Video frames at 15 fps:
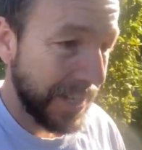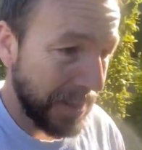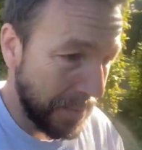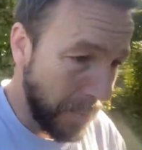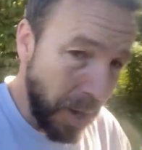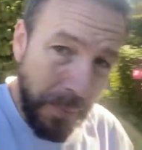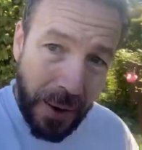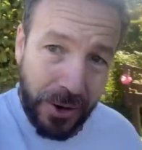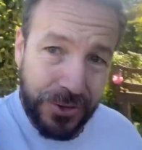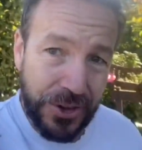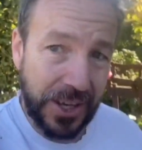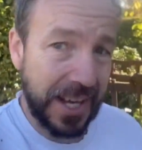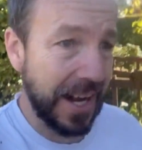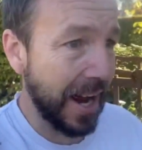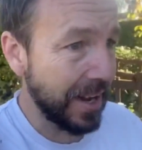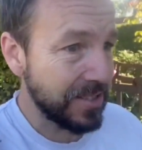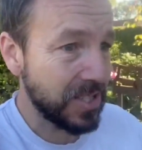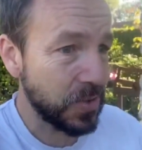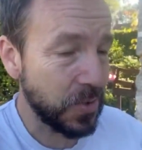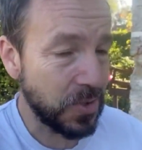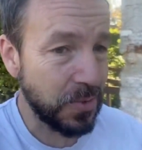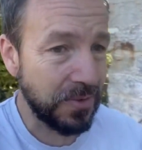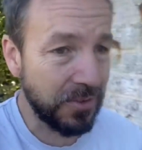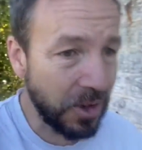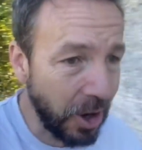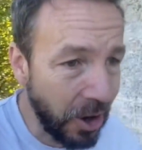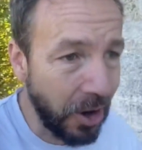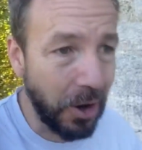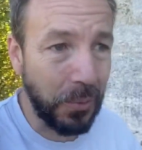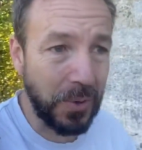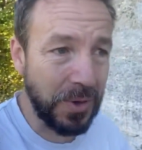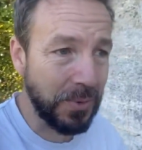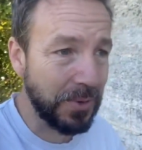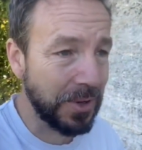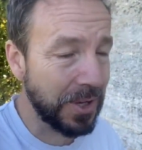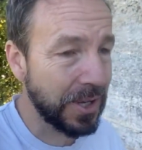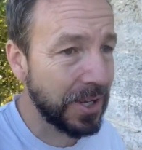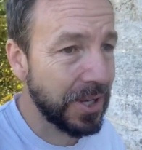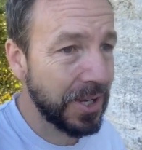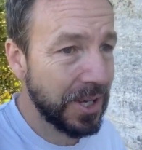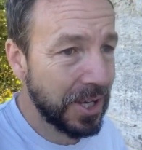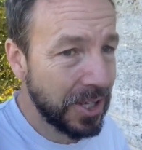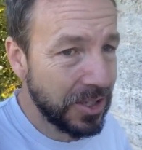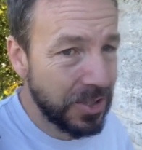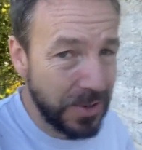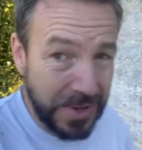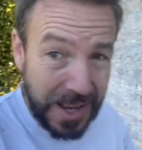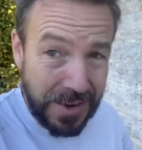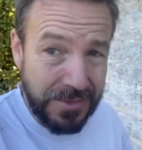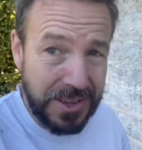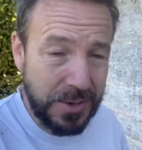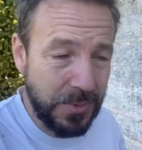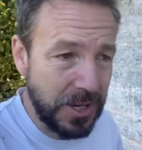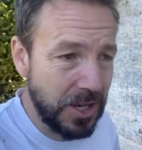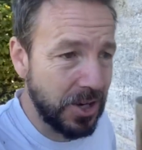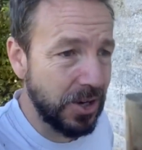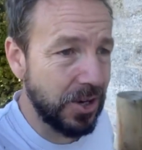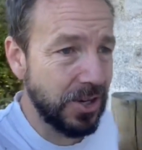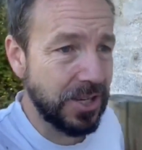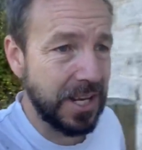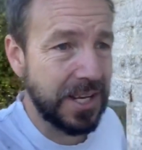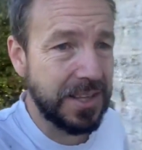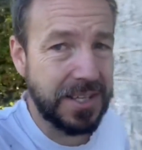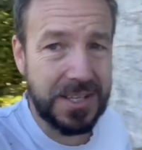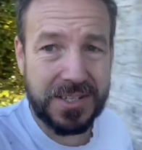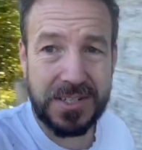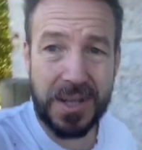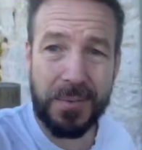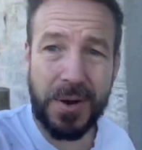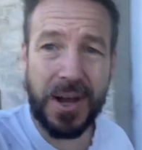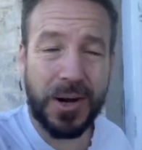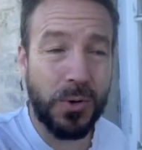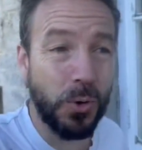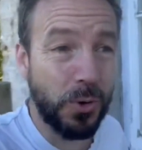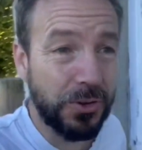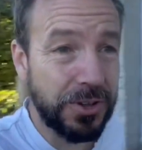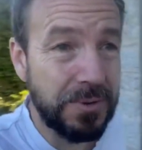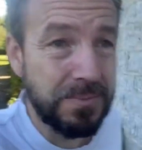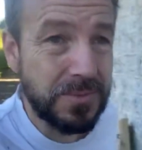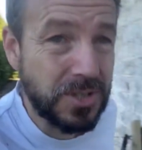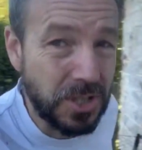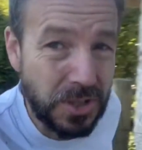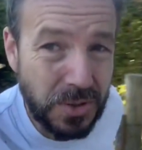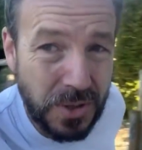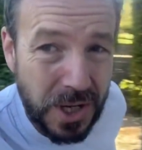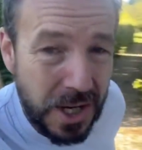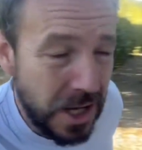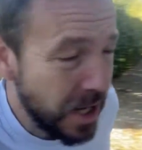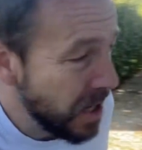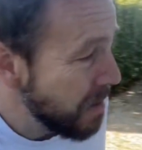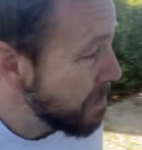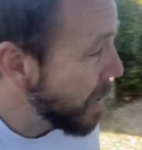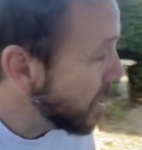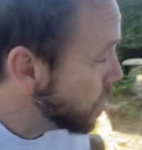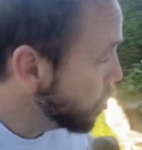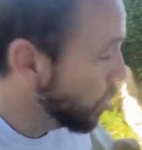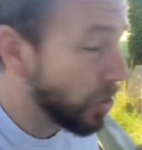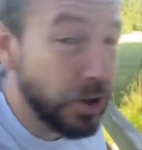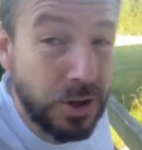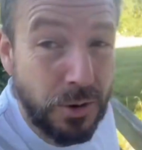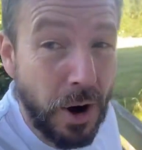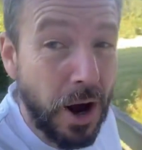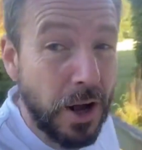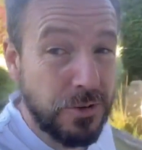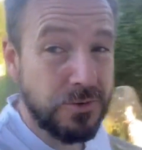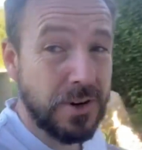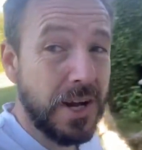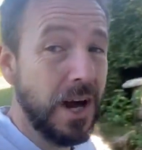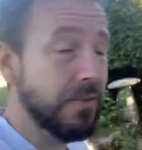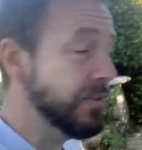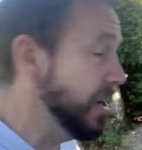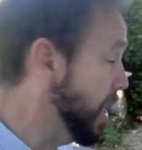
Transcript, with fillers: the mobile chicken houses, which we've got. We were doing everything we could in the summer and autumn to make sure that the grass recovered in